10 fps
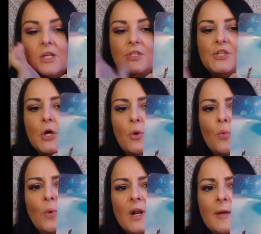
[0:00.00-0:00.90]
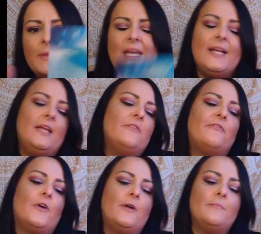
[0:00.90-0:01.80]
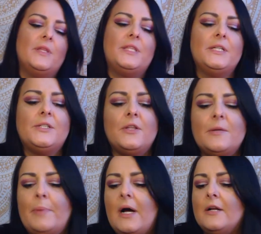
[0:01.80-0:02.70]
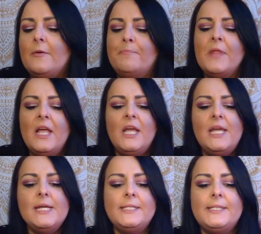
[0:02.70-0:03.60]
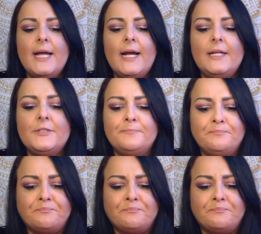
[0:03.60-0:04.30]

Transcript: So what I'm getting from this on the bottom is that